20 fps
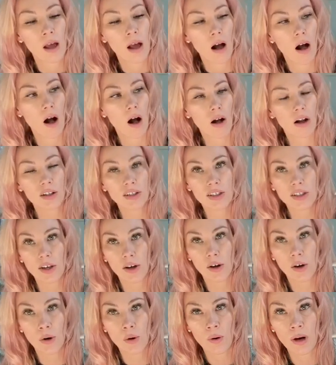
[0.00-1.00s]

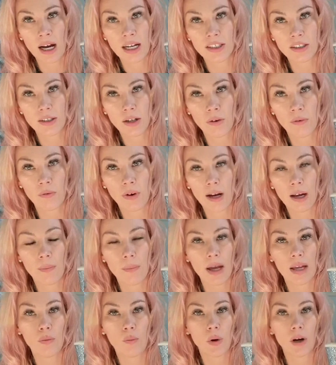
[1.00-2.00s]
Also, I don't
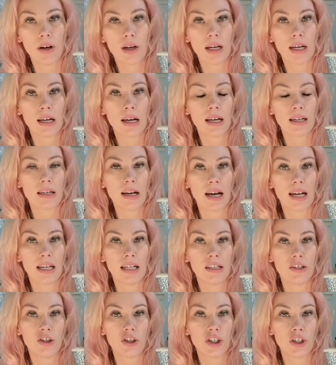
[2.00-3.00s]
recommend wearing
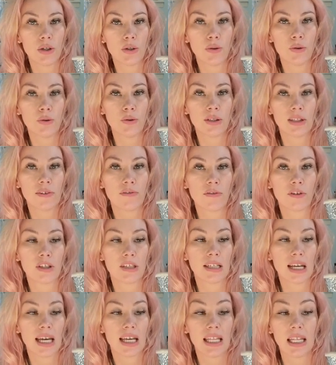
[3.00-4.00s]
9-inch shoes for
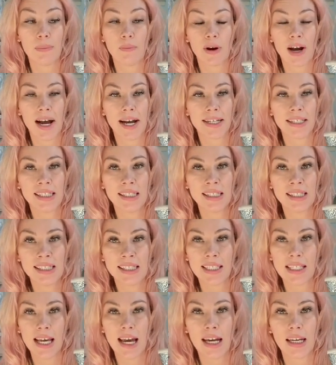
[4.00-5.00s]
daily
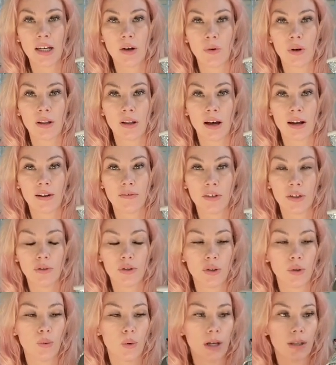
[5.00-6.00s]
practice. I know a lot of you
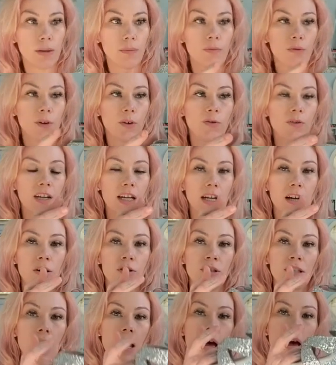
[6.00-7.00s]
do wear them for
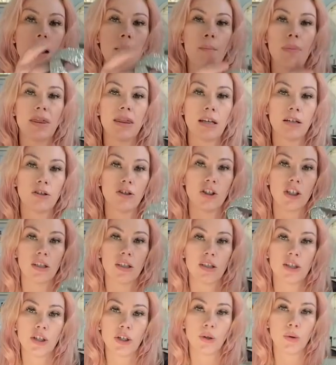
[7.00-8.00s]
videos, but they're
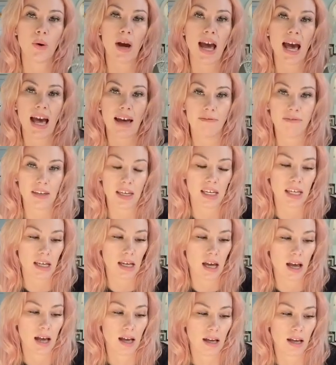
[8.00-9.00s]
just too heavy.
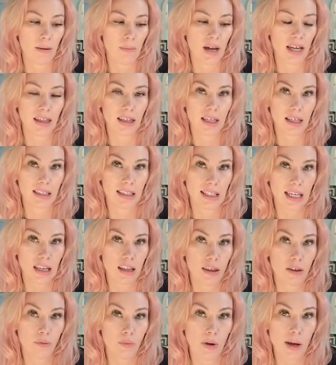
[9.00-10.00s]
I think it's like
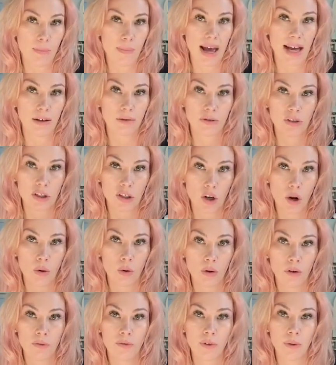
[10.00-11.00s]
3 pounds
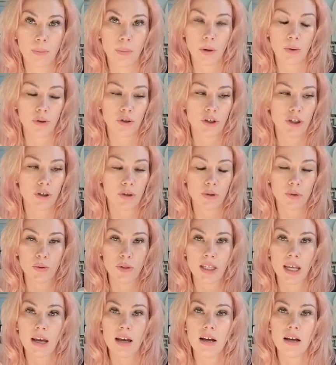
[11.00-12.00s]
total for both shoes.
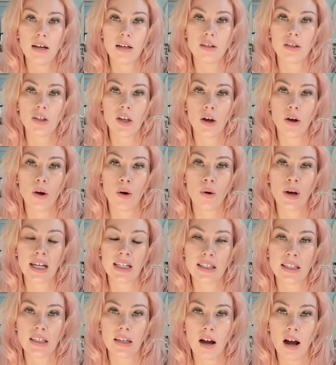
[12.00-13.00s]
So
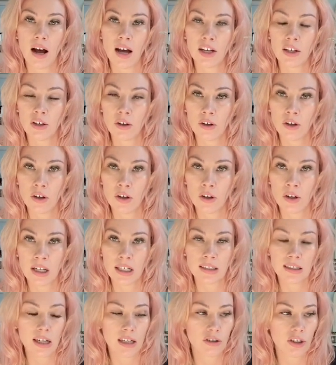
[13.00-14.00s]
it's not
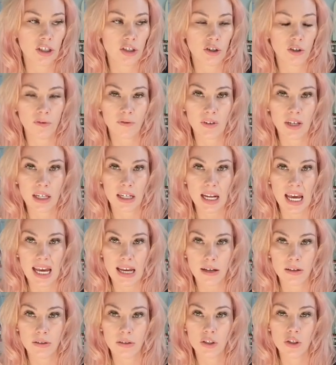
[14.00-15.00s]
just your feet and
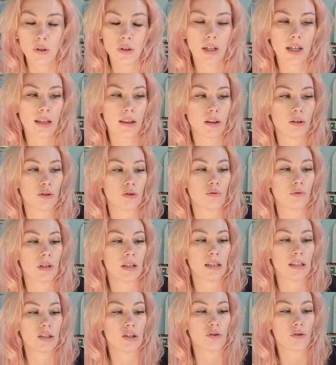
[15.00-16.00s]
ankles. You can get those
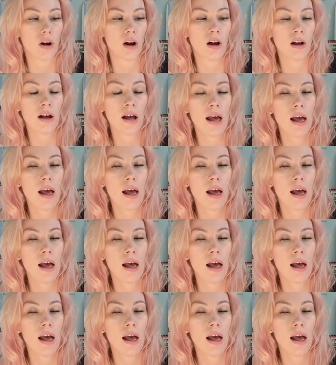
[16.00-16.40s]
really strong,